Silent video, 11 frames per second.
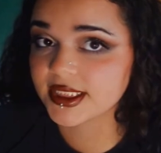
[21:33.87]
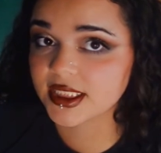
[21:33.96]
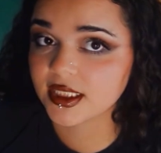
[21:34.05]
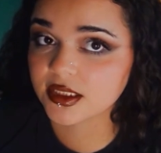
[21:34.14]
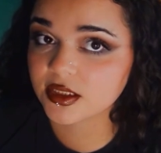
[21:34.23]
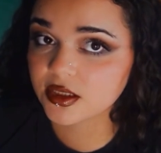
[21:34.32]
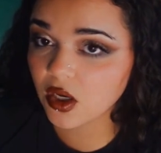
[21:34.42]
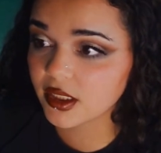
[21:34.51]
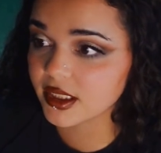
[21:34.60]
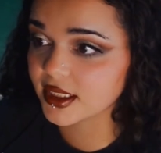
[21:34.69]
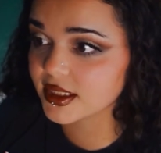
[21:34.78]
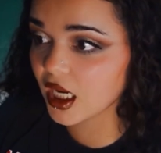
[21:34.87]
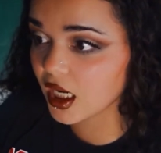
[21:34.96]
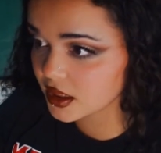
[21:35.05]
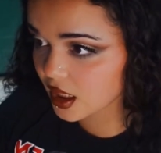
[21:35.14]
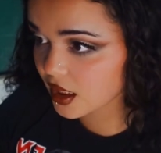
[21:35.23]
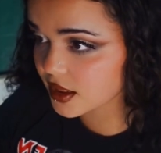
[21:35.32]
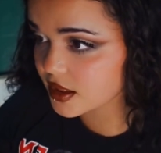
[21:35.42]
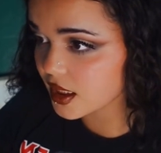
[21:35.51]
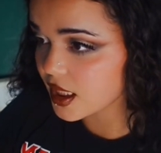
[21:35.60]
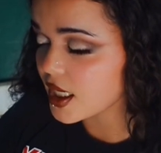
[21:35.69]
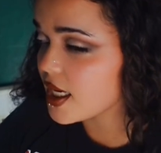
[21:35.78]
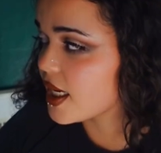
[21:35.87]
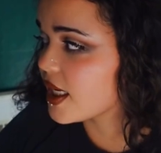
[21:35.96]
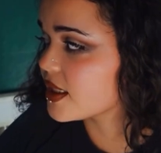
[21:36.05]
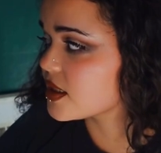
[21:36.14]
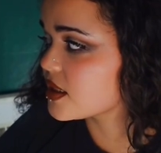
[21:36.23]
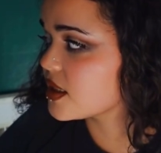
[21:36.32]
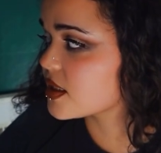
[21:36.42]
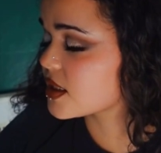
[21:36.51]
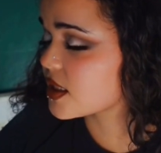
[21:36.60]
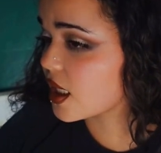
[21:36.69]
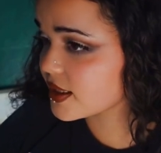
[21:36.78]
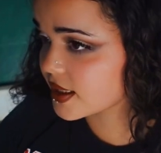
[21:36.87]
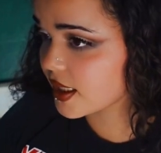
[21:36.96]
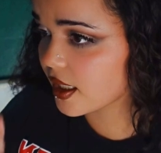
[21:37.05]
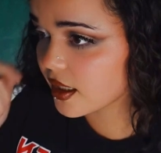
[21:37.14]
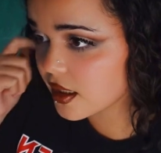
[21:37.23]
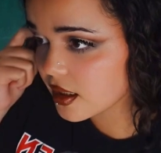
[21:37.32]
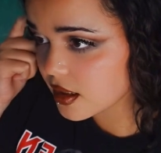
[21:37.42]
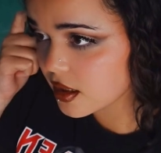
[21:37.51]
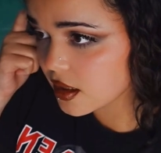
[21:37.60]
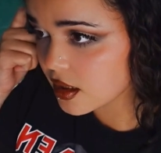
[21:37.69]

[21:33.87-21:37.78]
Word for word: at least in this song, in this context, is discussing